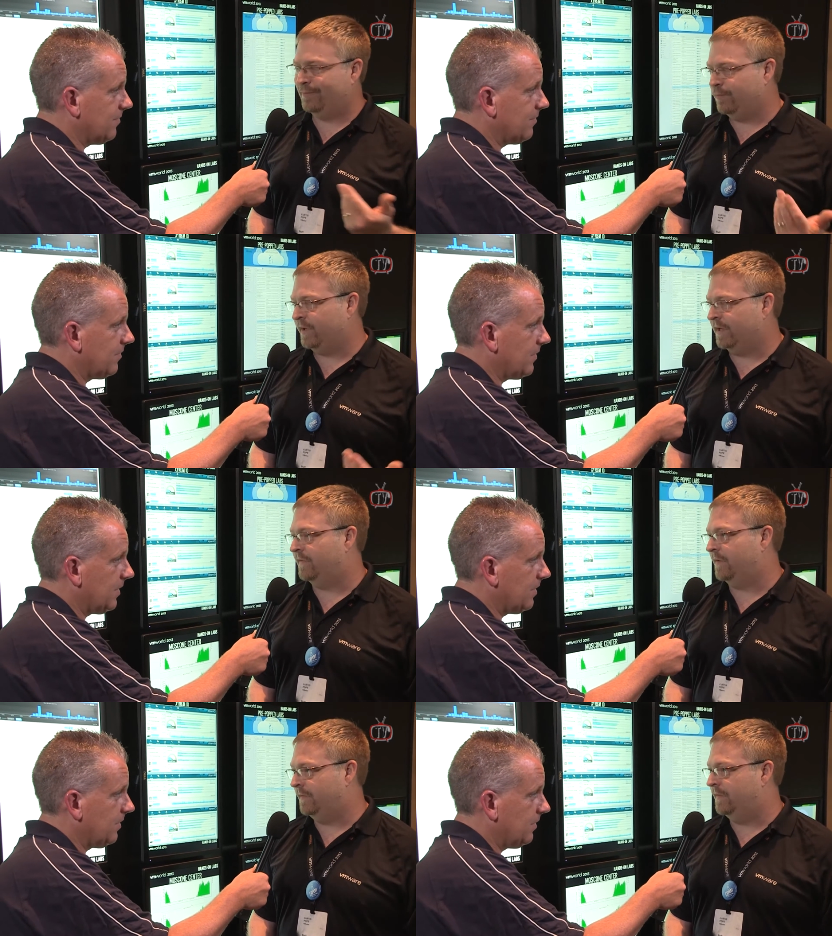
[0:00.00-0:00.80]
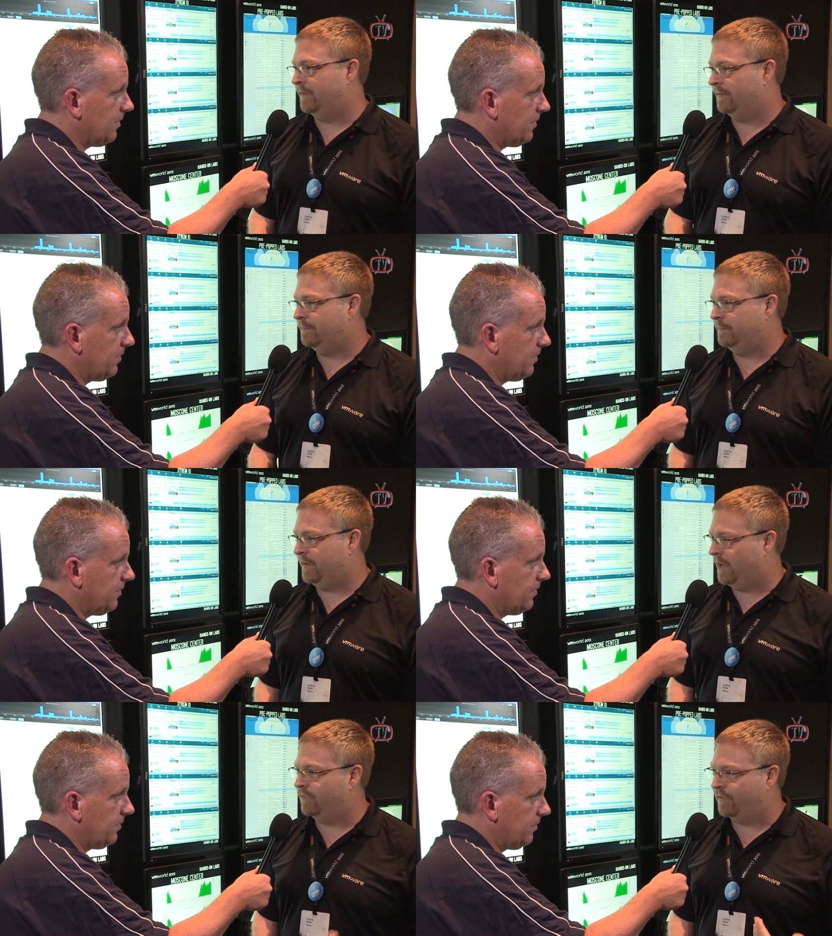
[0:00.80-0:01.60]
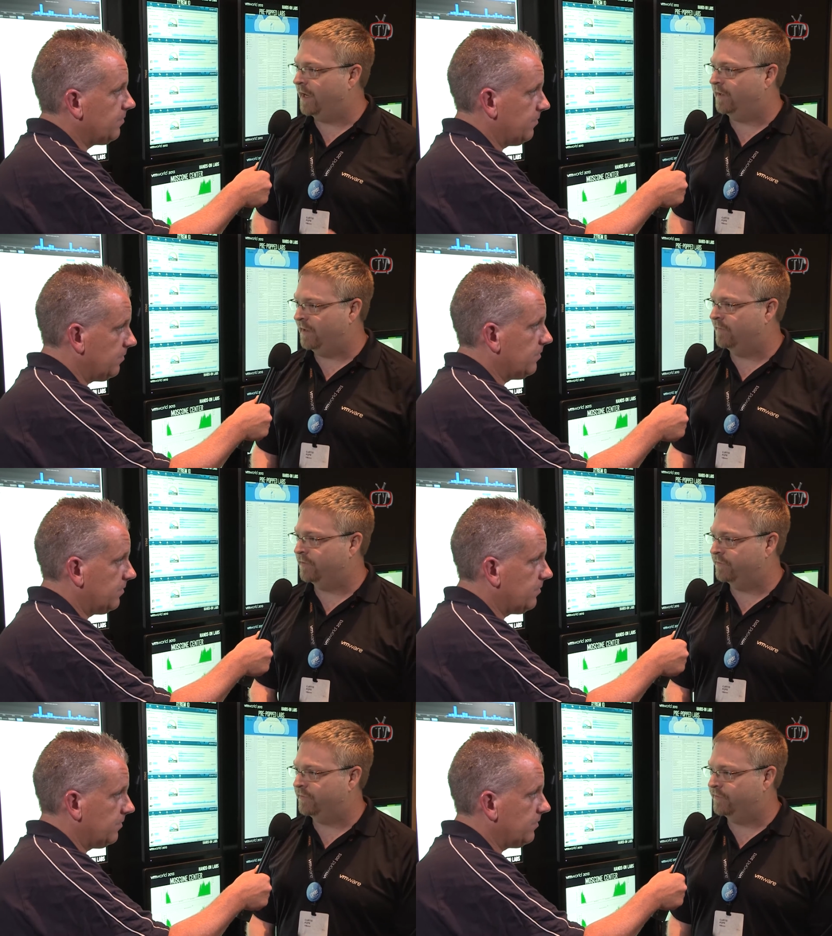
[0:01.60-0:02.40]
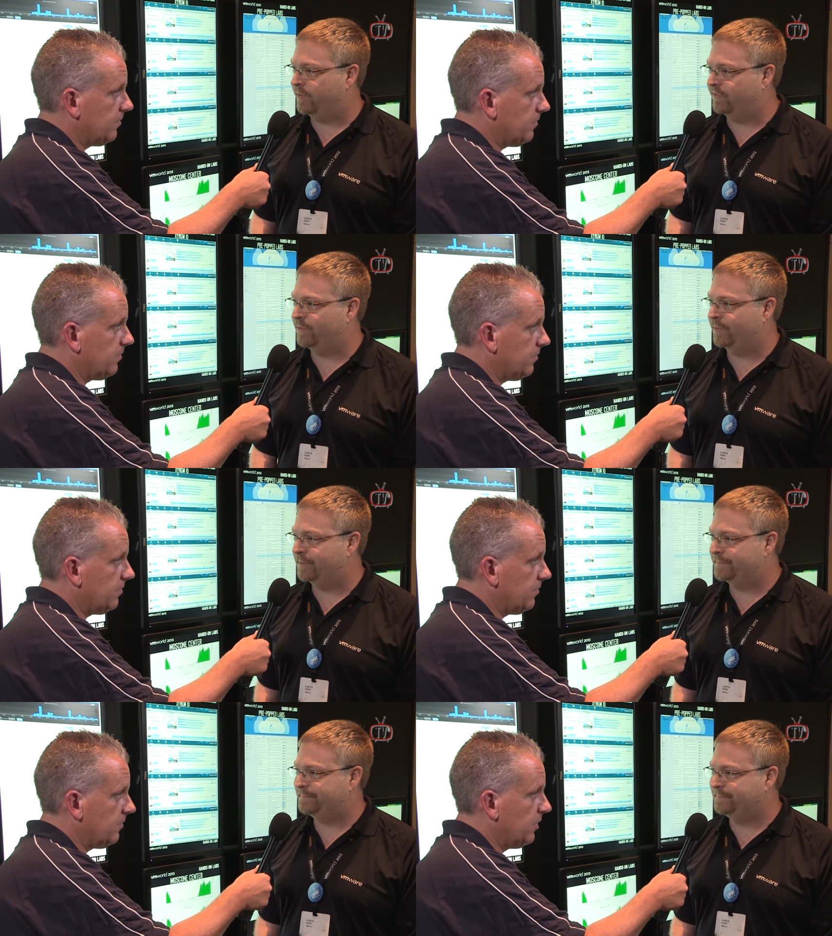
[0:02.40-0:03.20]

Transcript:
Speaker 1: We get at the, the, the underlying level, so it's much cooler.